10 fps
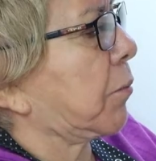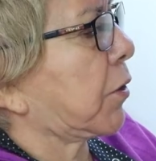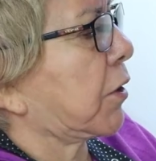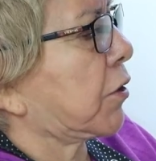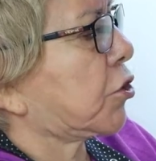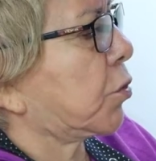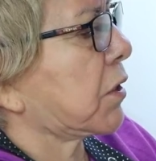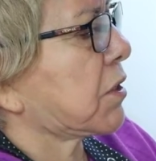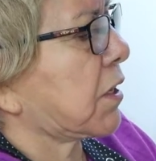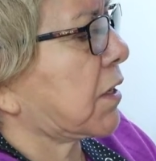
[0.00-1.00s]
I'm going to
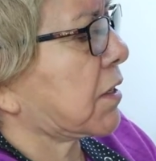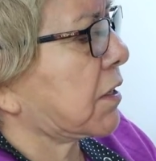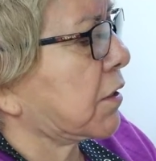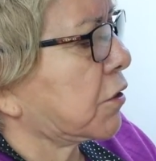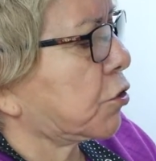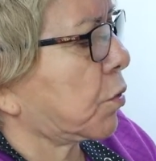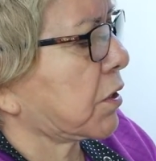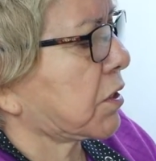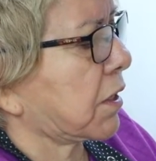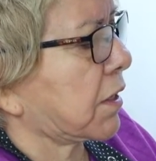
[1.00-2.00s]
twist it,
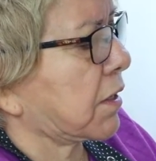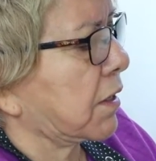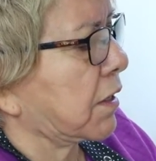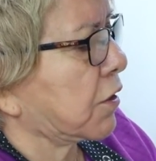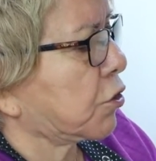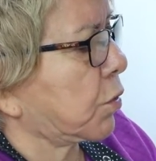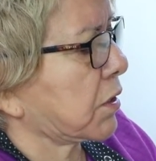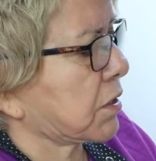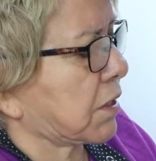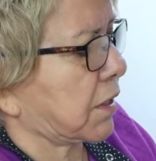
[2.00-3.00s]
twist it,
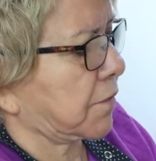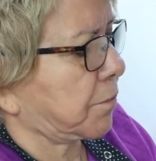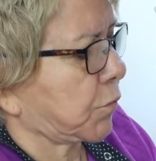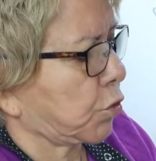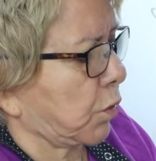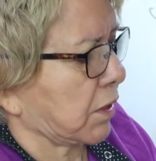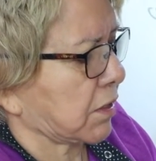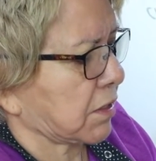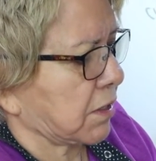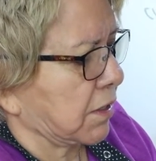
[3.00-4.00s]
twist it,
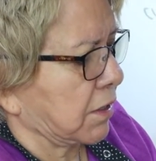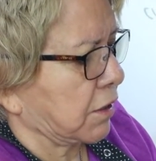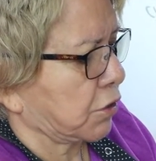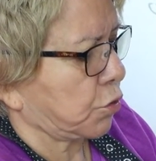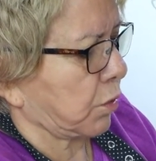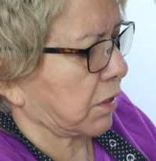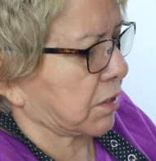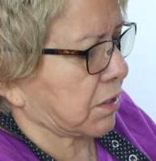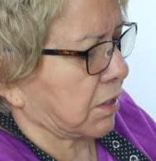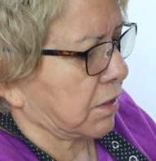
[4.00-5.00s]
twist,
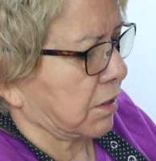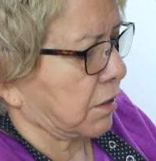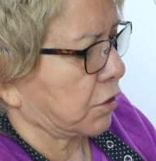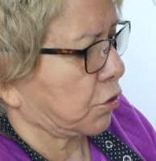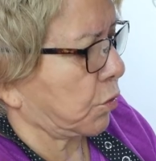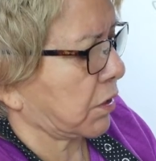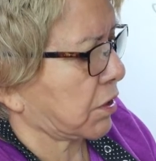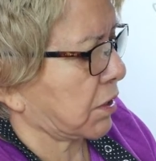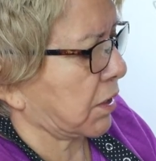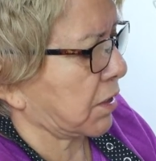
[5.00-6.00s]
twist,
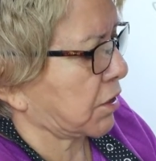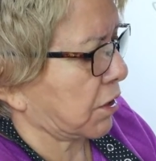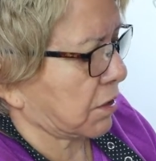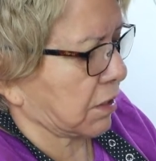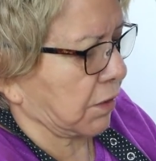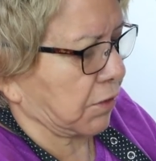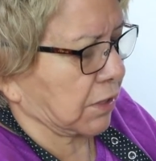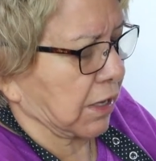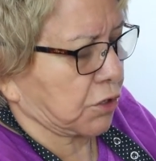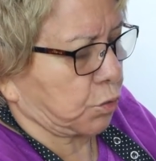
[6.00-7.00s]
twist it. Just give it
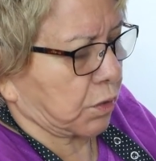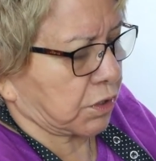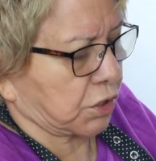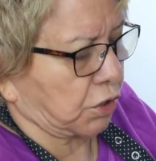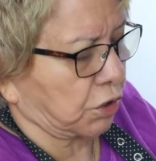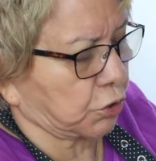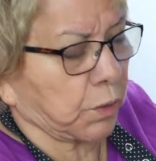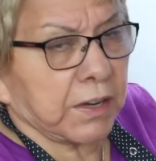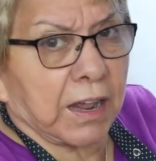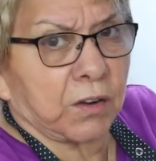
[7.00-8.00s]
that twist all the
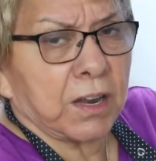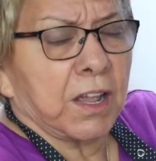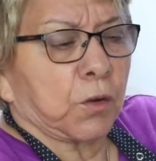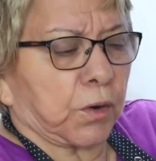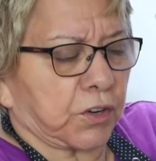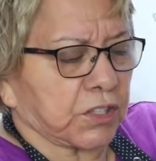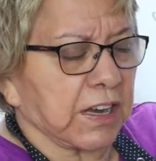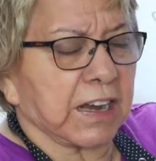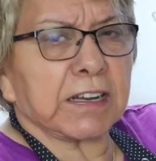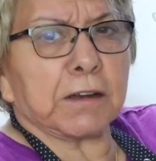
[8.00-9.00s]
way down. When you're
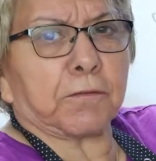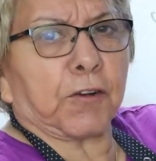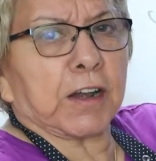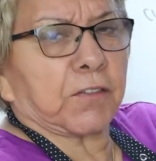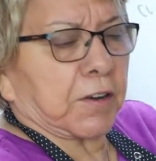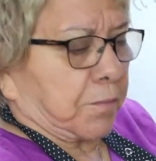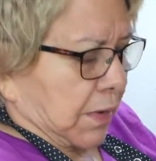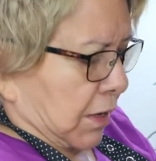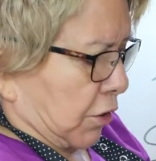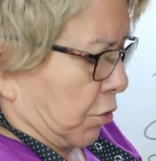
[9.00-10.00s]
standing in front of it,
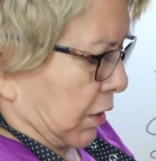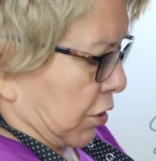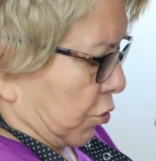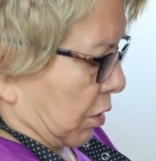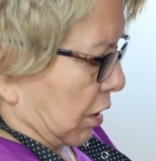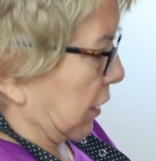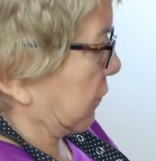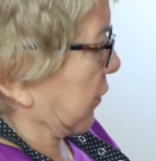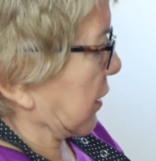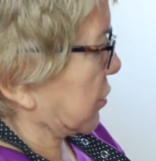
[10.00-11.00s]
you can do it a
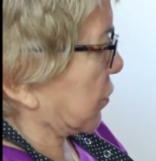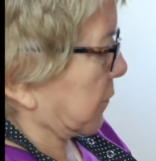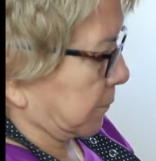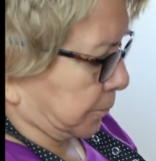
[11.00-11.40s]
lot faster.